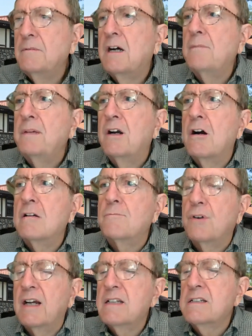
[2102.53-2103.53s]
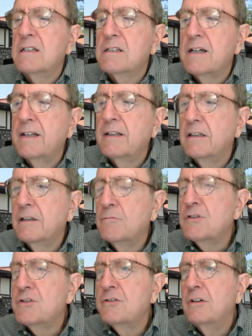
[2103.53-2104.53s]
I'd be hard pressed to say that it
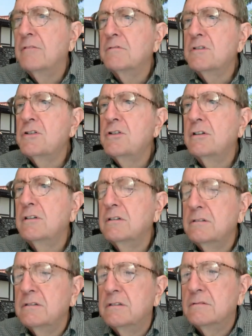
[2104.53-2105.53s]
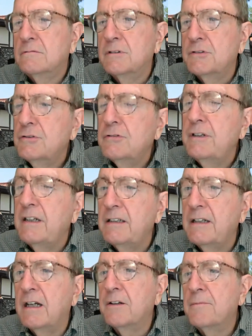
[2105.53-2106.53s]
was too
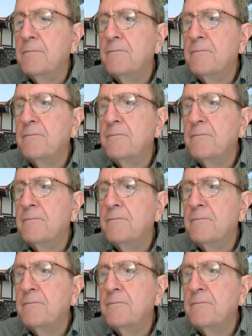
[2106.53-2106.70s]
detailed.